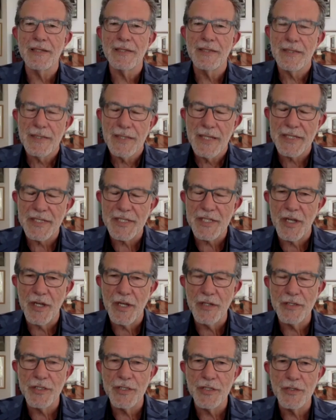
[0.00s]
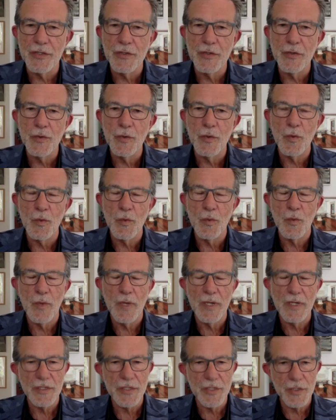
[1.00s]
Let's go to
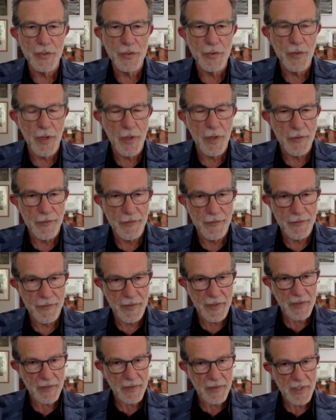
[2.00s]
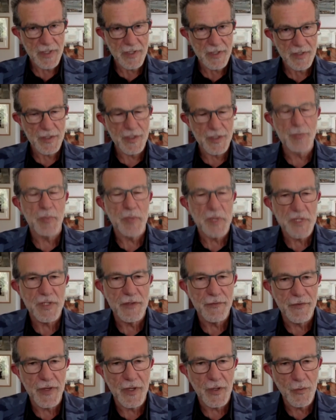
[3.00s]
one or two of the
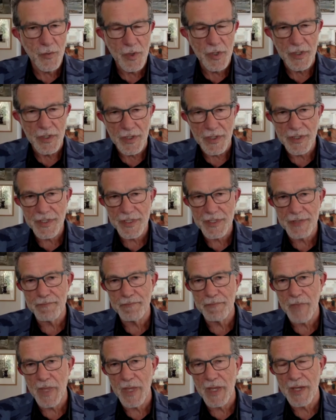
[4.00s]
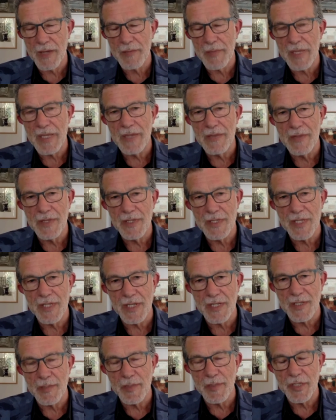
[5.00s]
specific works in this
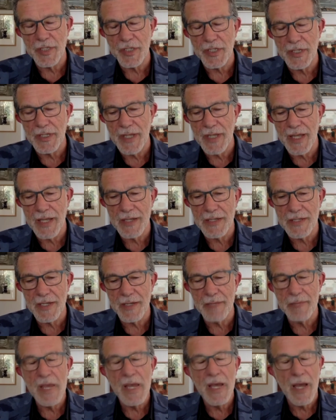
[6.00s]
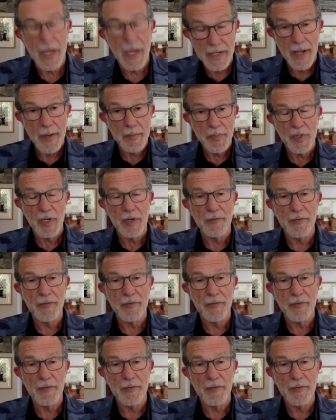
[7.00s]
exhibition, and a number of